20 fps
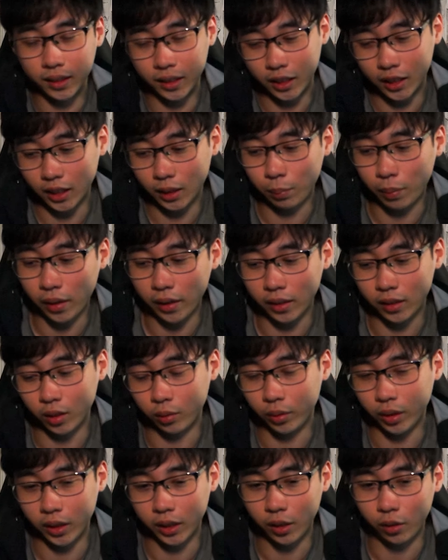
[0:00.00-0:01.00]
The chest pockets
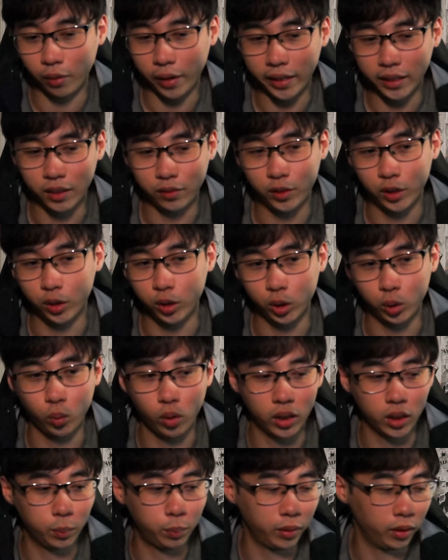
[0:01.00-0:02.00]
are really great if you just
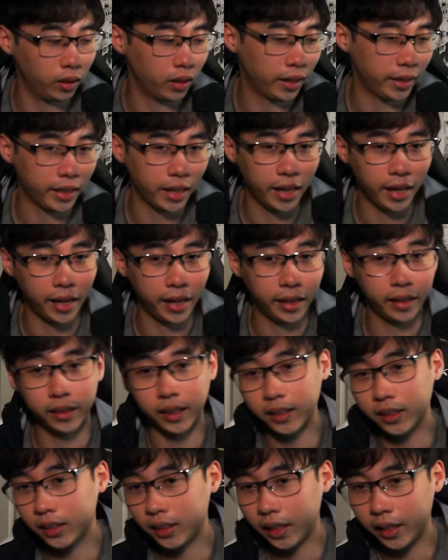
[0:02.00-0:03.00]
wanted to put like a
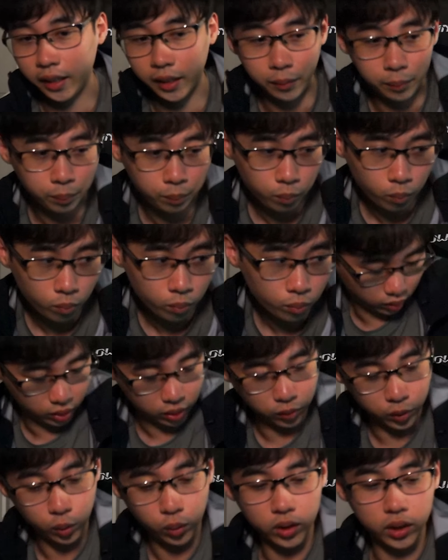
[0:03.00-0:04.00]
let's say
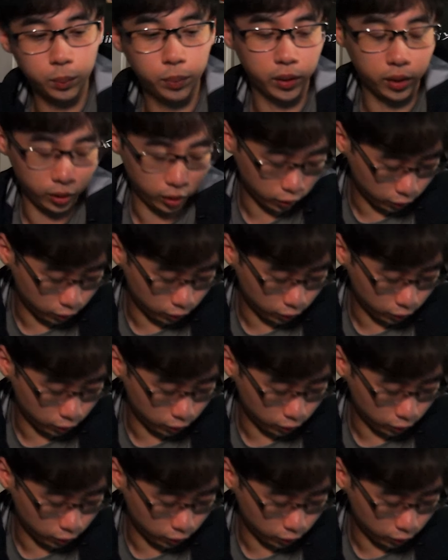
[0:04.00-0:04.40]
so if you wanted to put